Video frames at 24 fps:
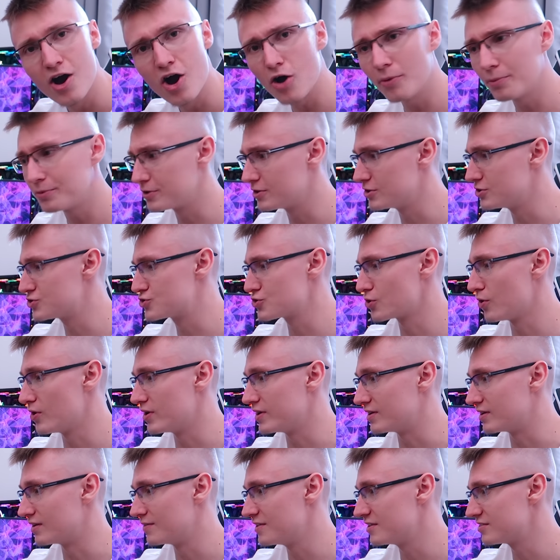Hope you
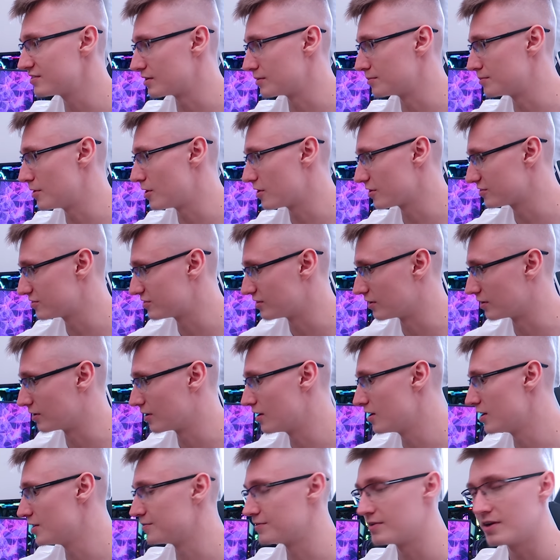enjoyed this unboxing
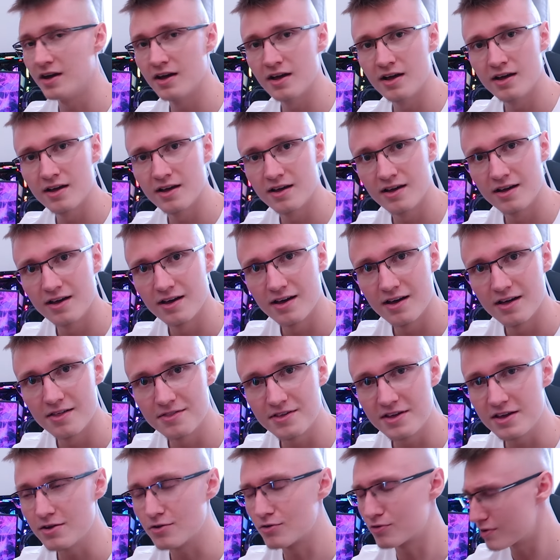of
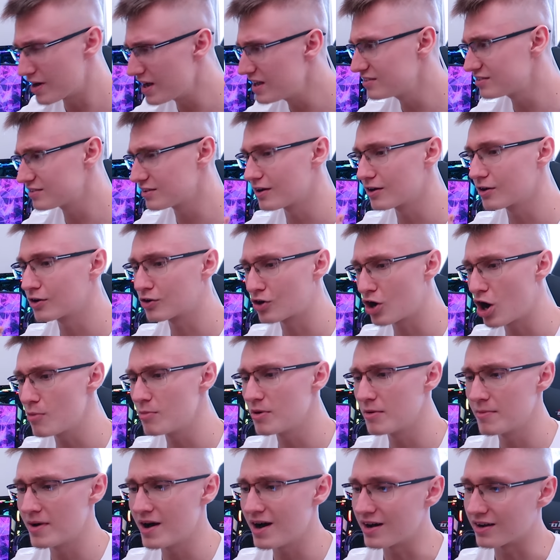the Razer
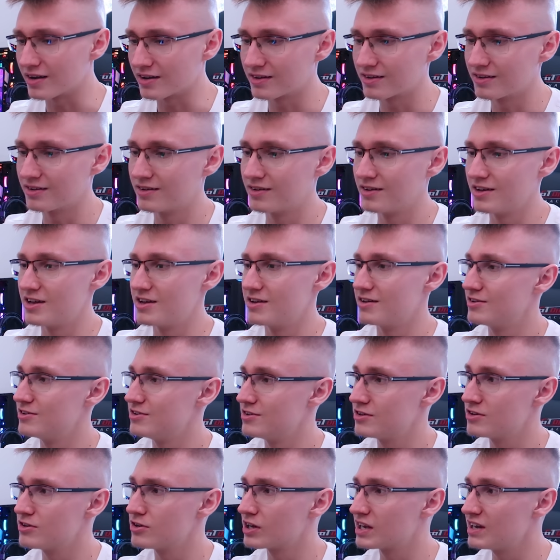Chroma Mug.
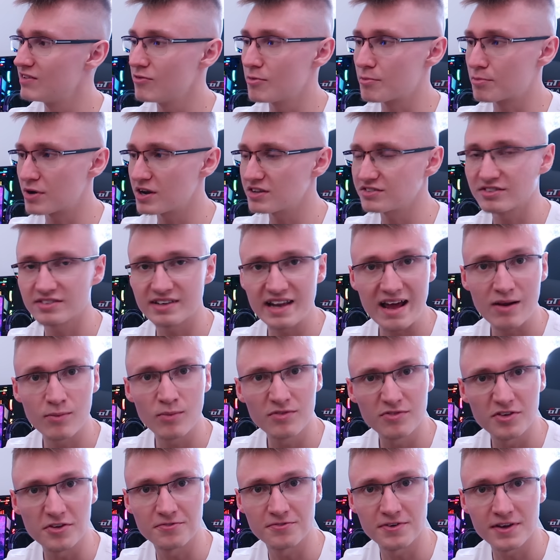You, you can even press it down
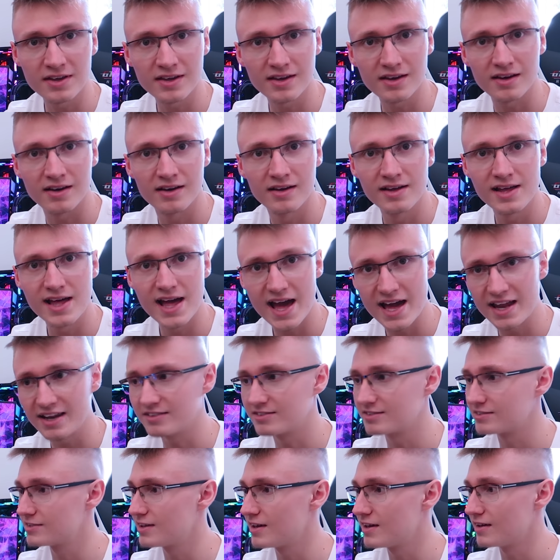with your finger and
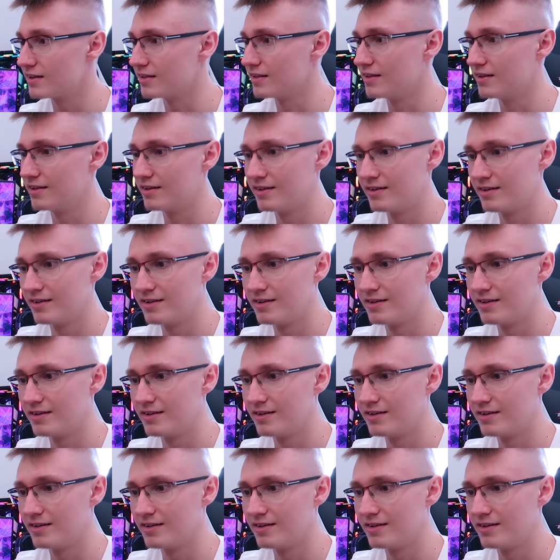it's still,